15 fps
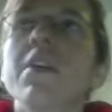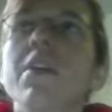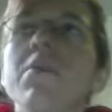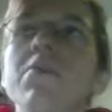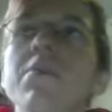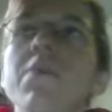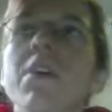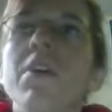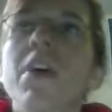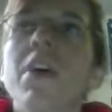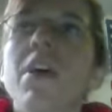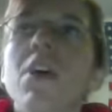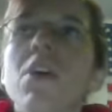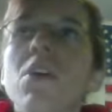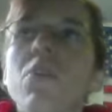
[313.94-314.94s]
of
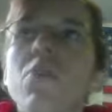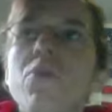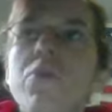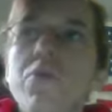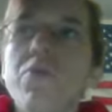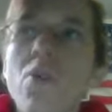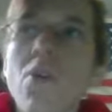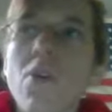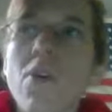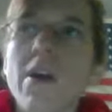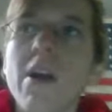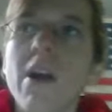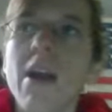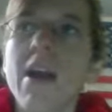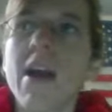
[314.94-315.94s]

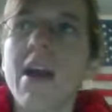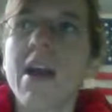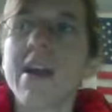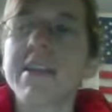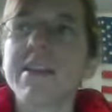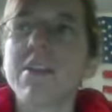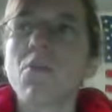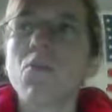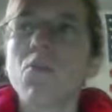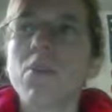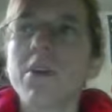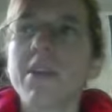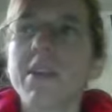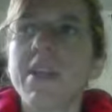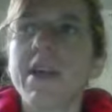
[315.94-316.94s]
for as a
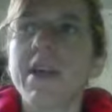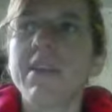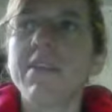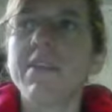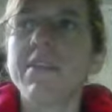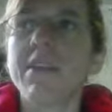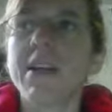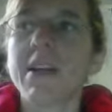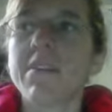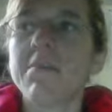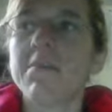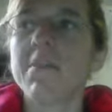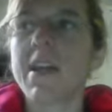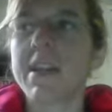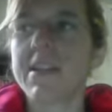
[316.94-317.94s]
word that
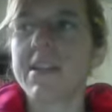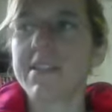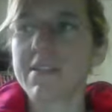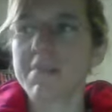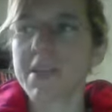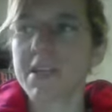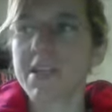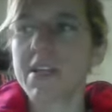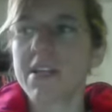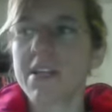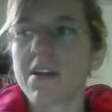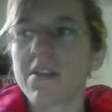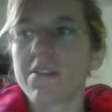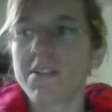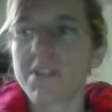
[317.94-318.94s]
conveys the meaning
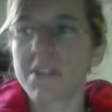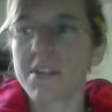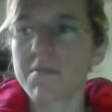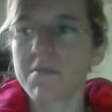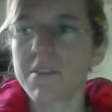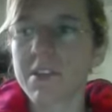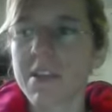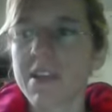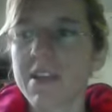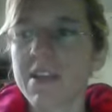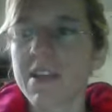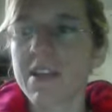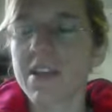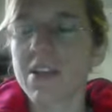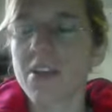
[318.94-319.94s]
of
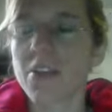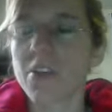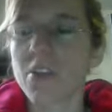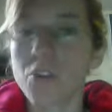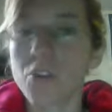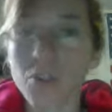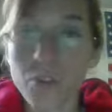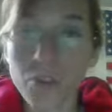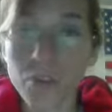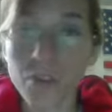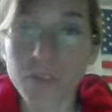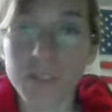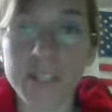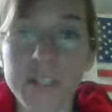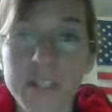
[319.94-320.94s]
something
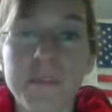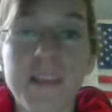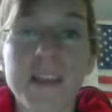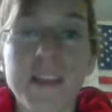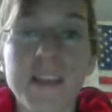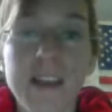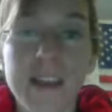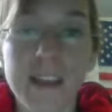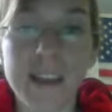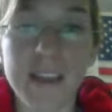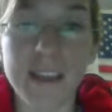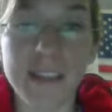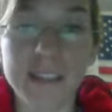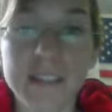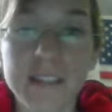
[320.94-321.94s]
good, something
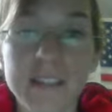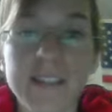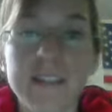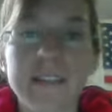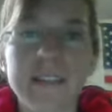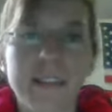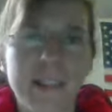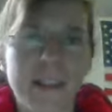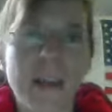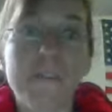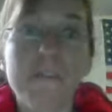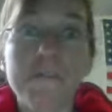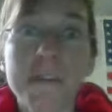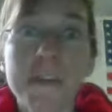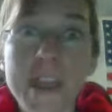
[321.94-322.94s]
nice, like a
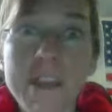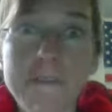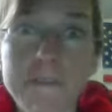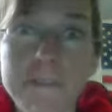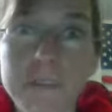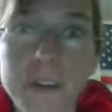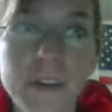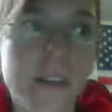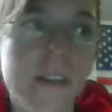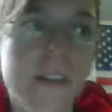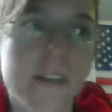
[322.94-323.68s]
favor,